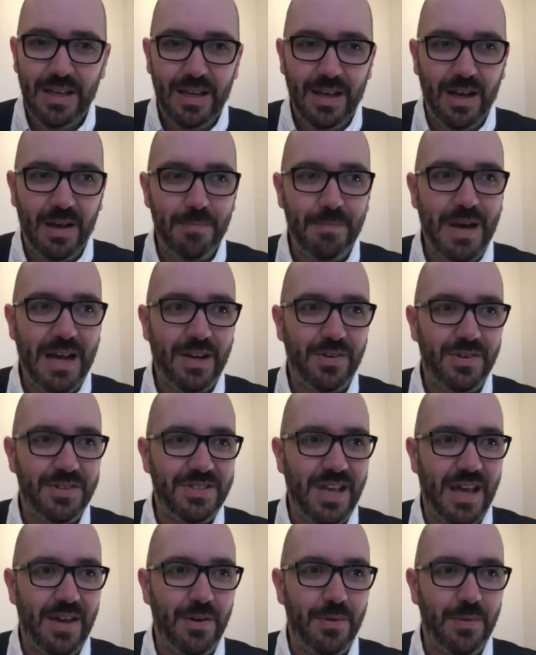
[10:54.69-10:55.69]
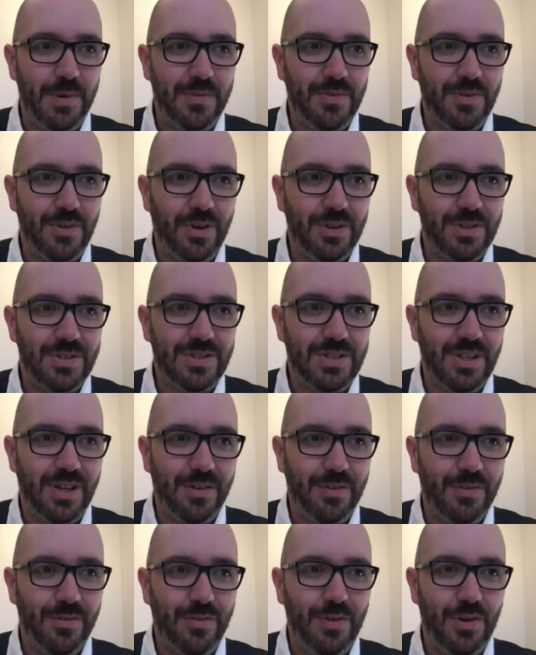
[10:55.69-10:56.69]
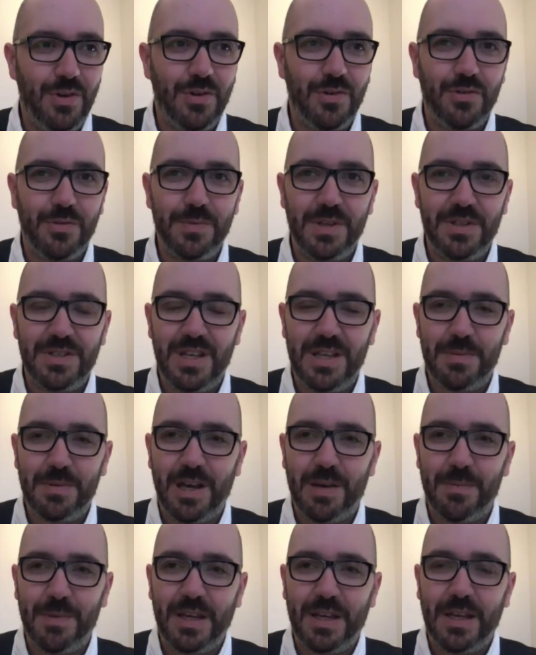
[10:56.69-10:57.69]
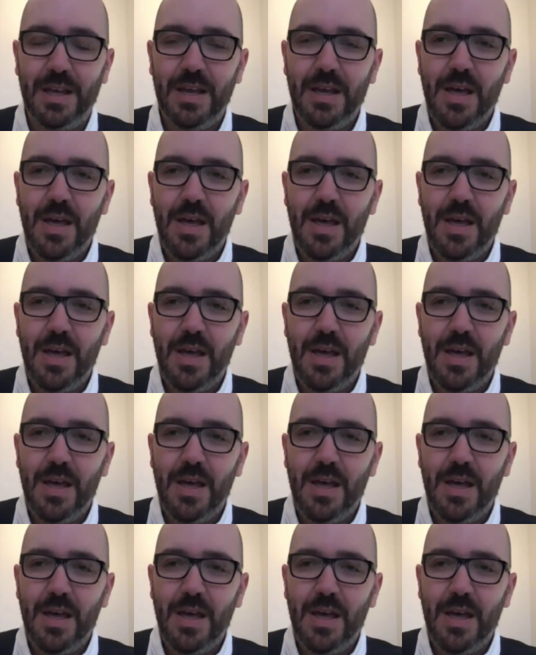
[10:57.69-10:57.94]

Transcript: Macra Terror, we've got Fury from the Deep coming.